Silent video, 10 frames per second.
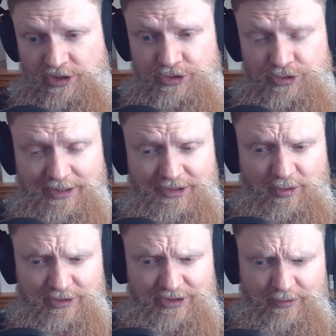So I
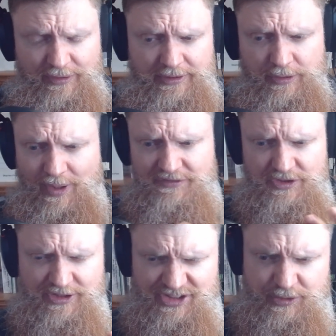know, you know, you
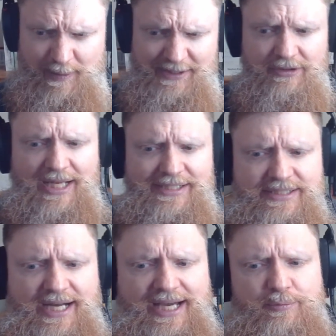obviously spend a lot of
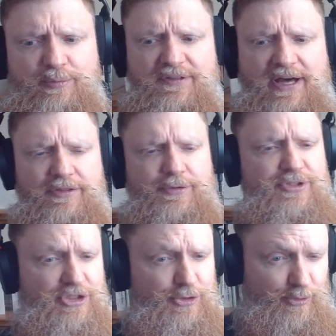time with other
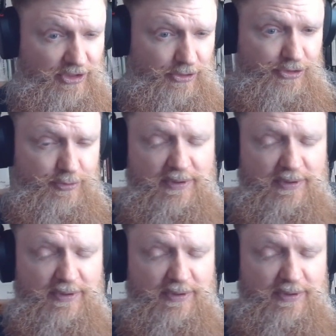senior leaders,